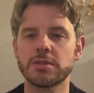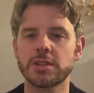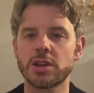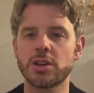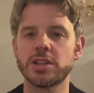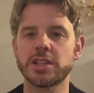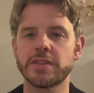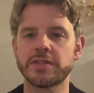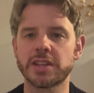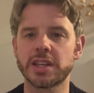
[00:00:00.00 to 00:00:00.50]

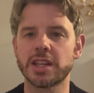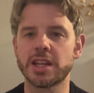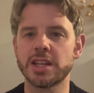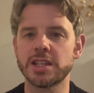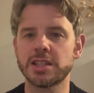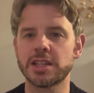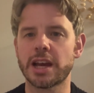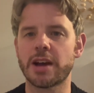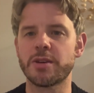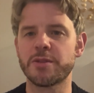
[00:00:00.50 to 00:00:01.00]
Kulusevski
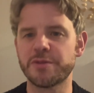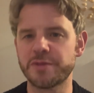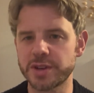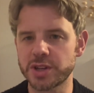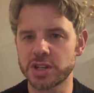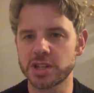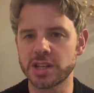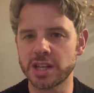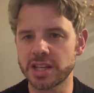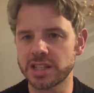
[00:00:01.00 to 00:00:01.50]
is, how
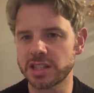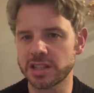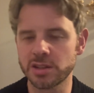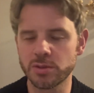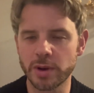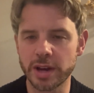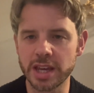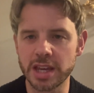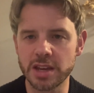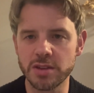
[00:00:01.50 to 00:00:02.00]
efficient he is in the
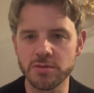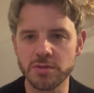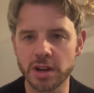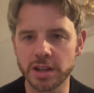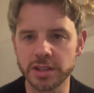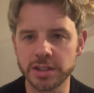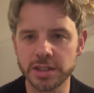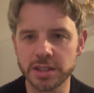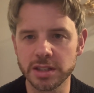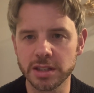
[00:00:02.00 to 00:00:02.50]
way he
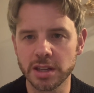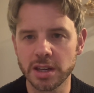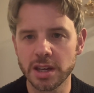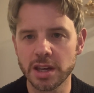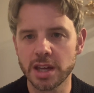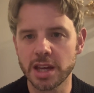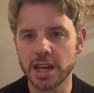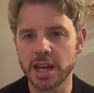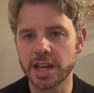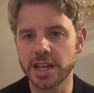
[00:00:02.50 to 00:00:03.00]
runs,
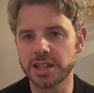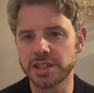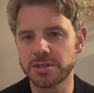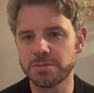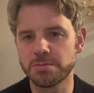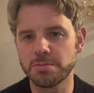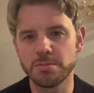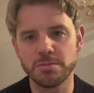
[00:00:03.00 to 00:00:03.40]
is